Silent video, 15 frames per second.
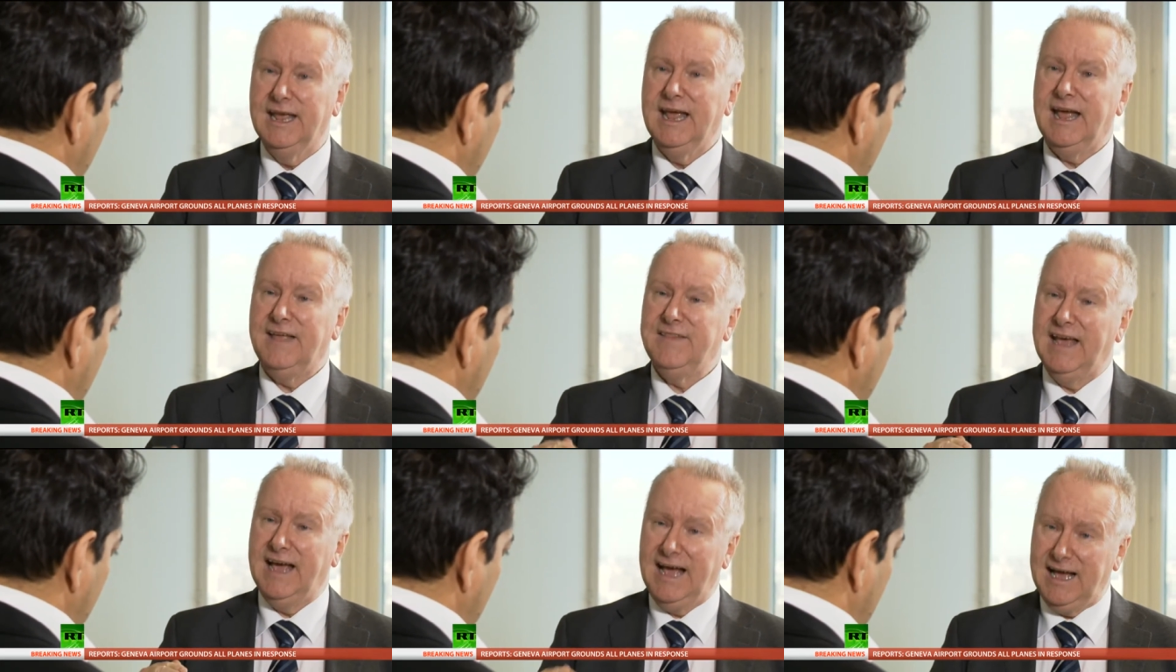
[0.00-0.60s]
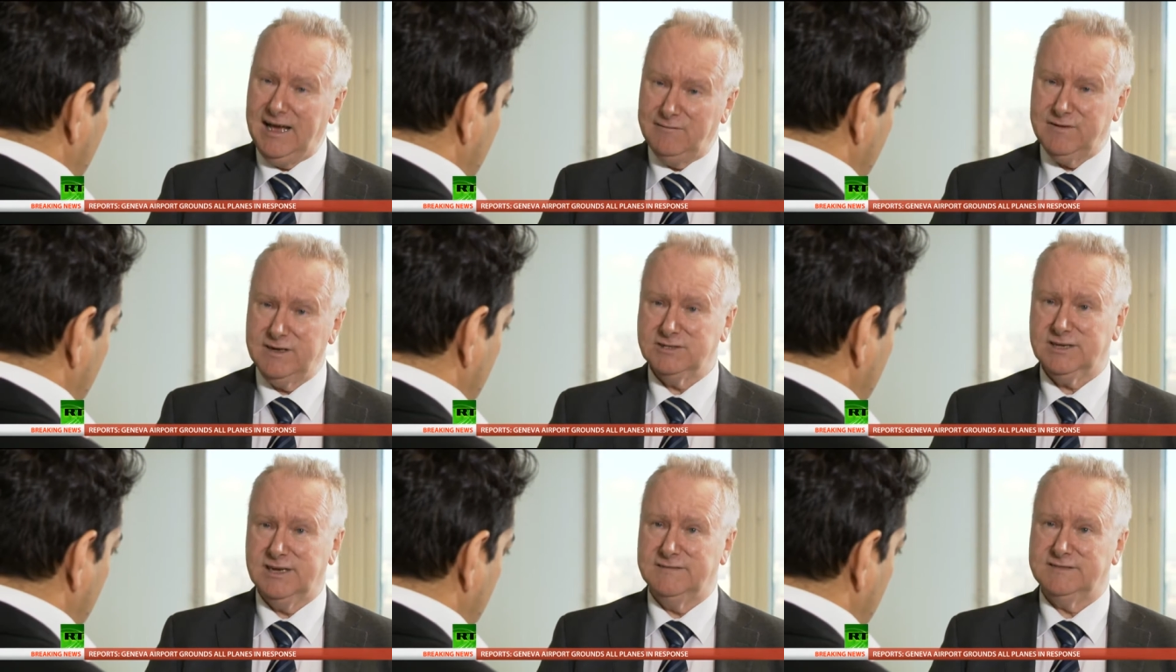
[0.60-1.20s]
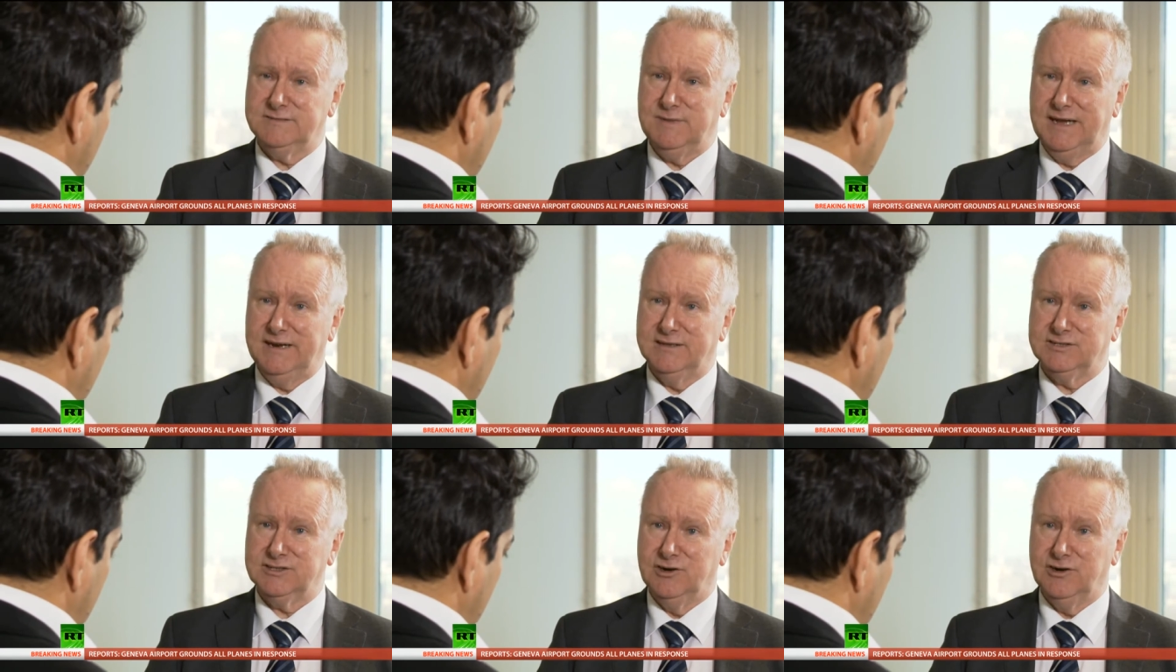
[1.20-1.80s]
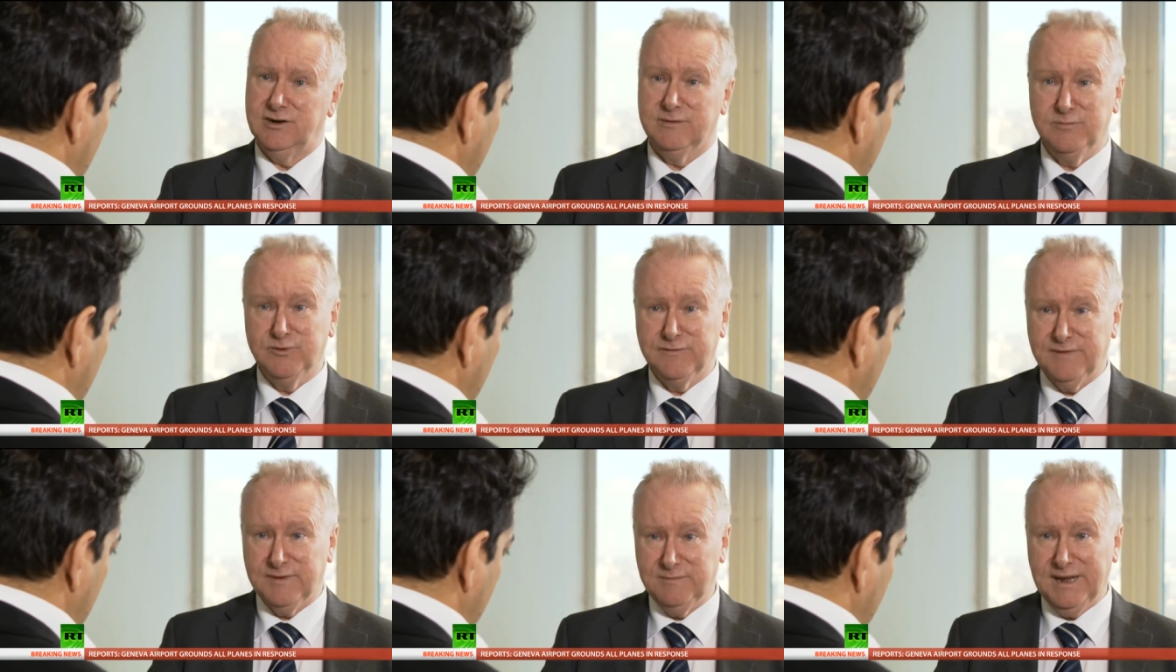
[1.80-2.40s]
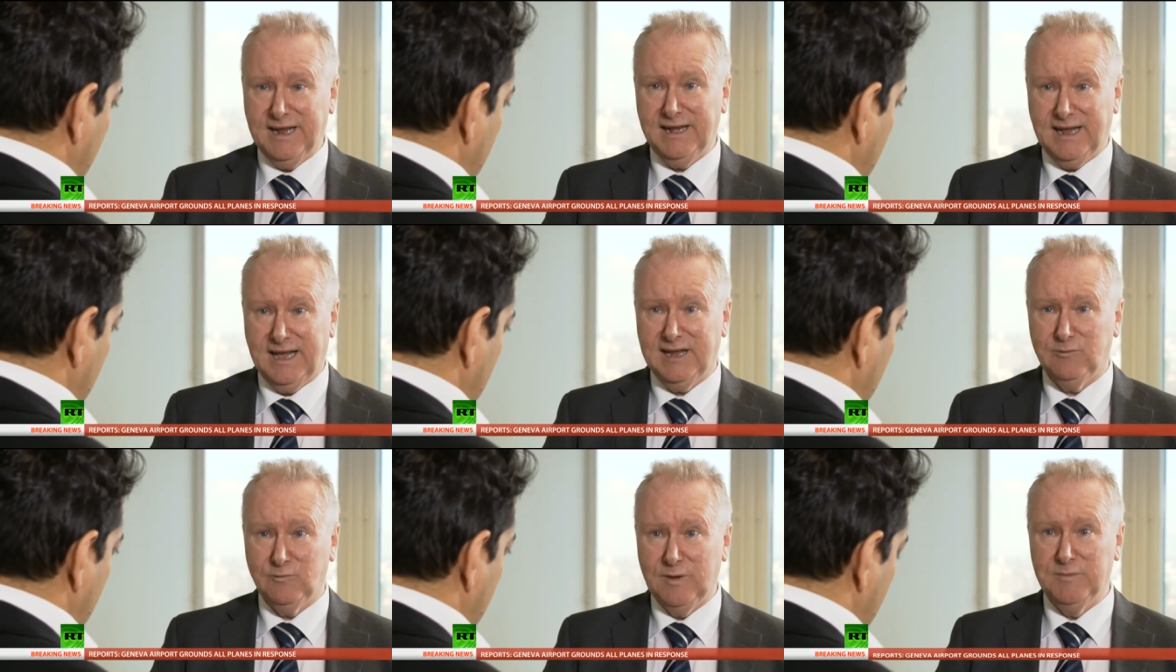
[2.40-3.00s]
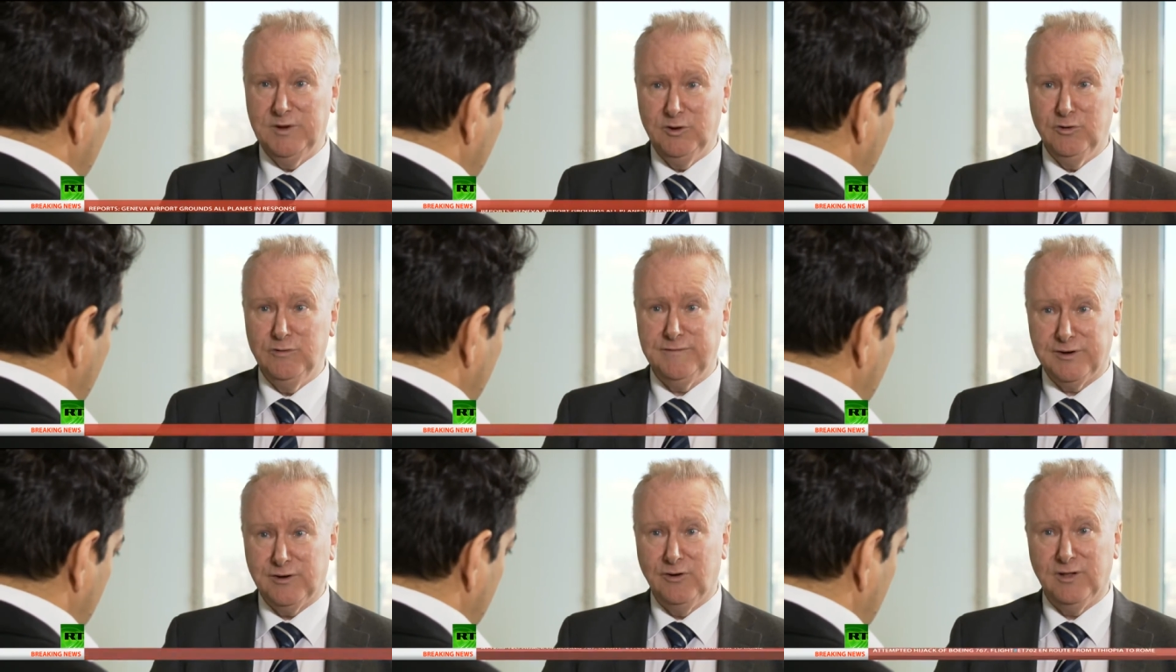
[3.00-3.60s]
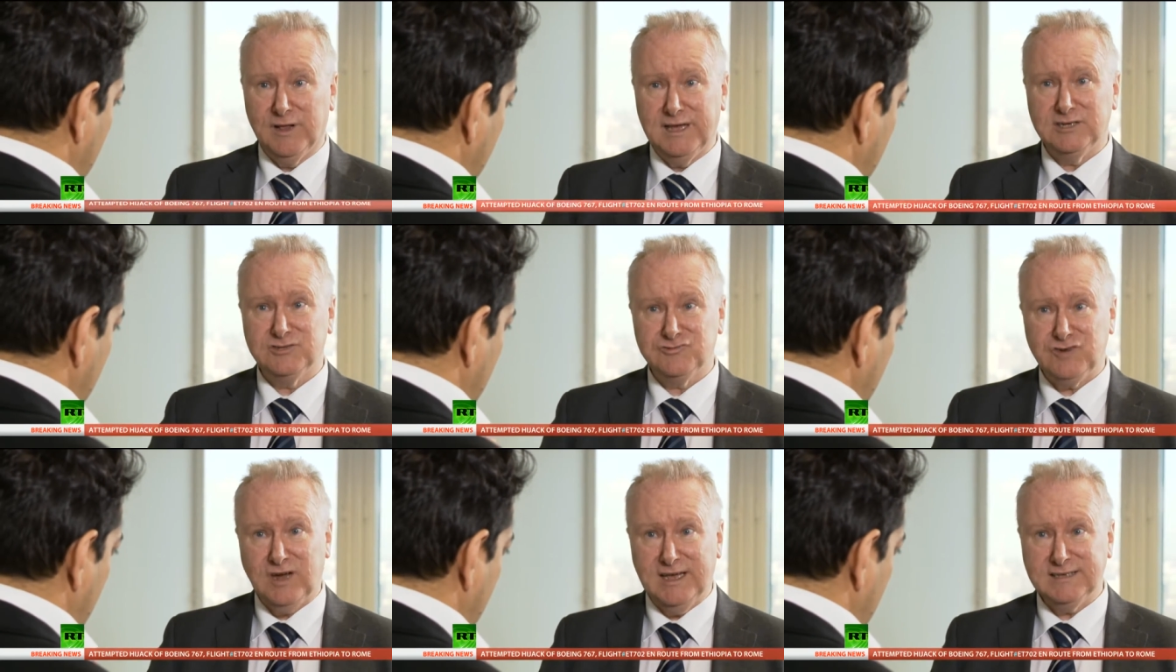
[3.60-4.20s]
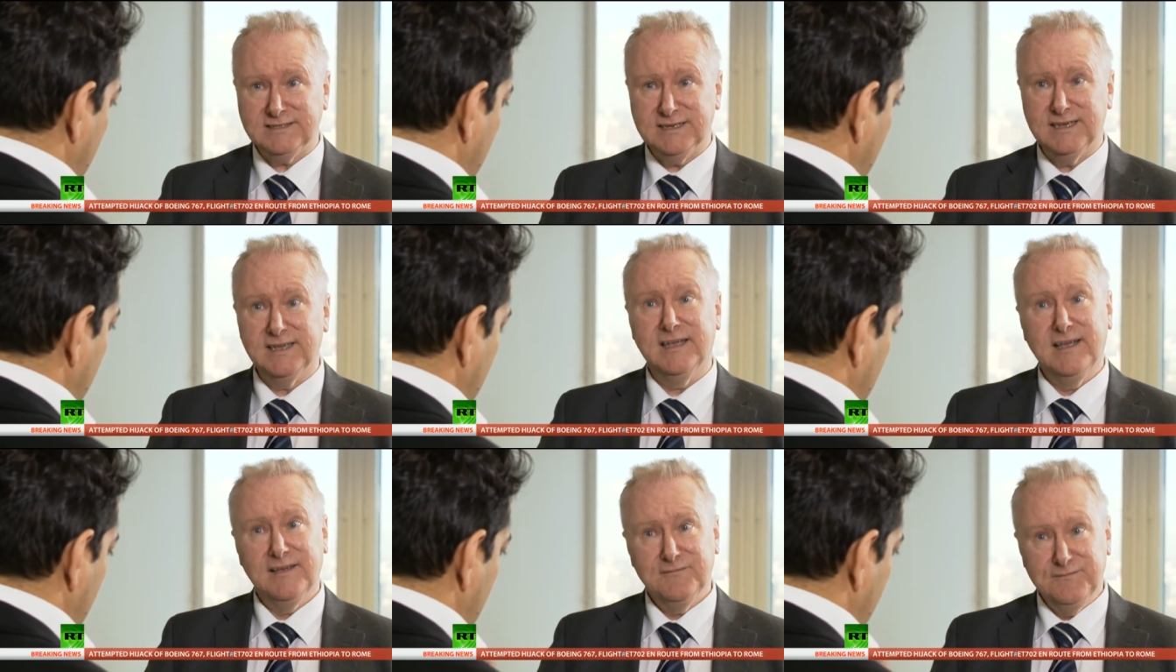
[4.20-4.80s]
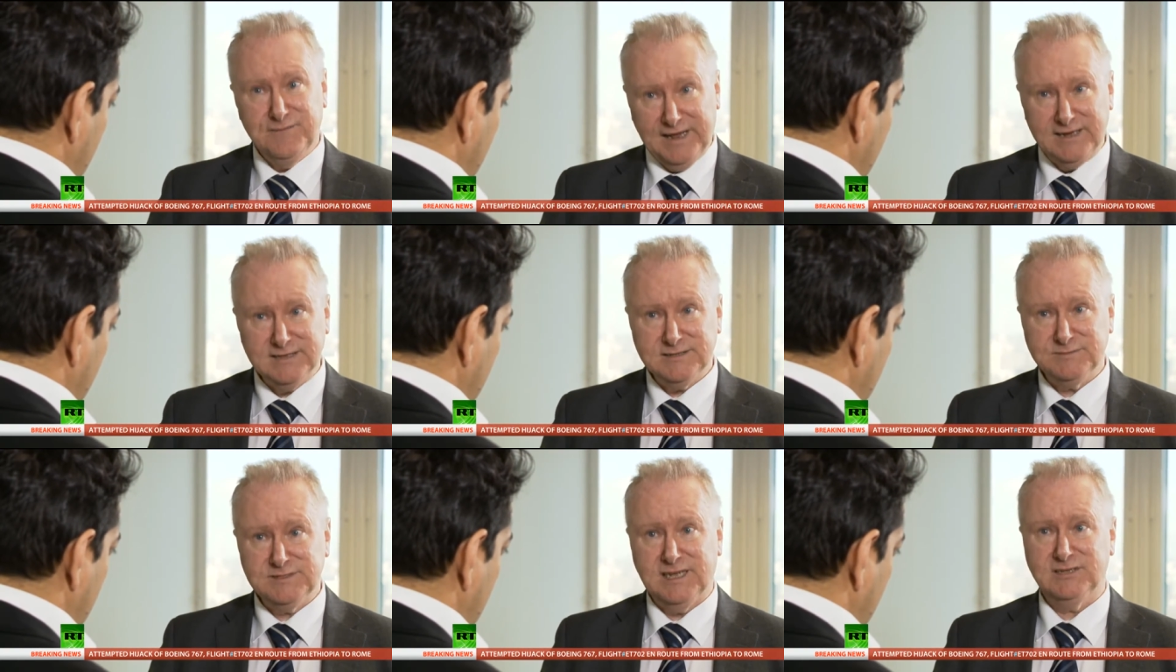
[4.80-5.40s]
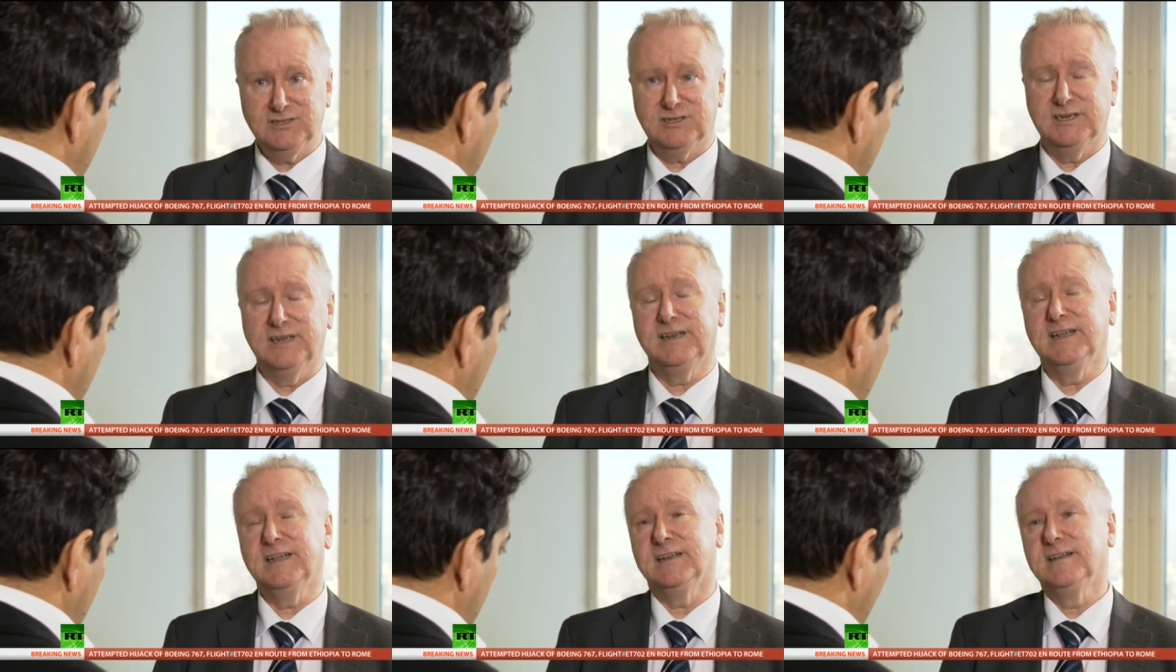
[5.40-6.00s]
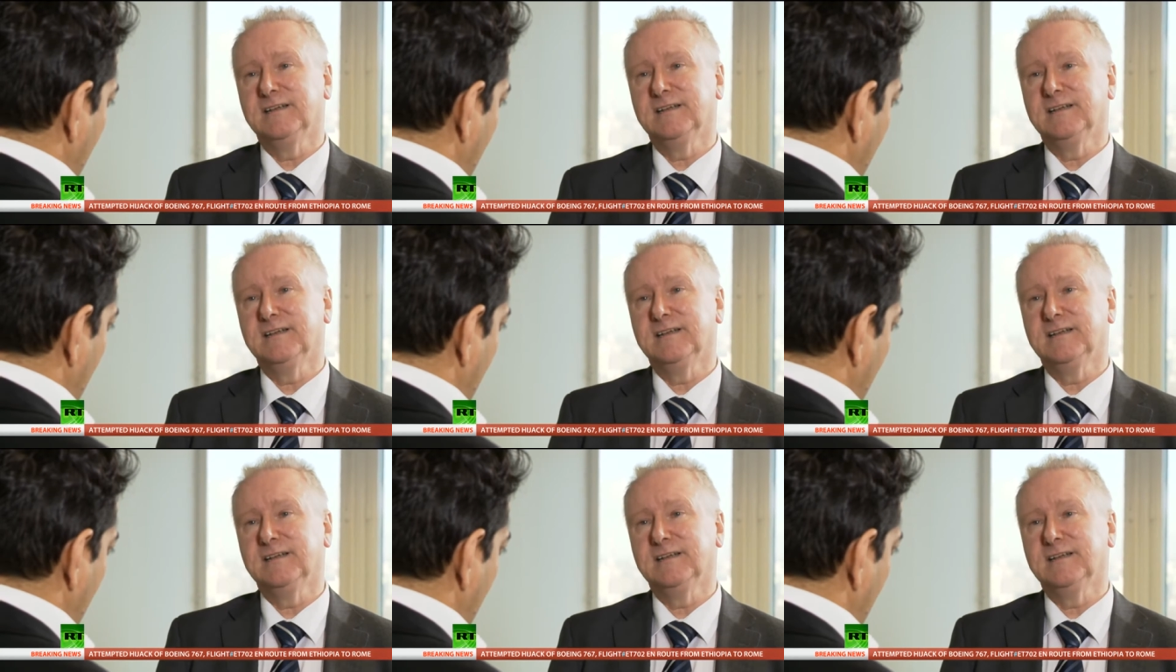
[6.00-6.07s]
And the average lifespan in Scotland, both for men and women overall, is rising very substantially indeed.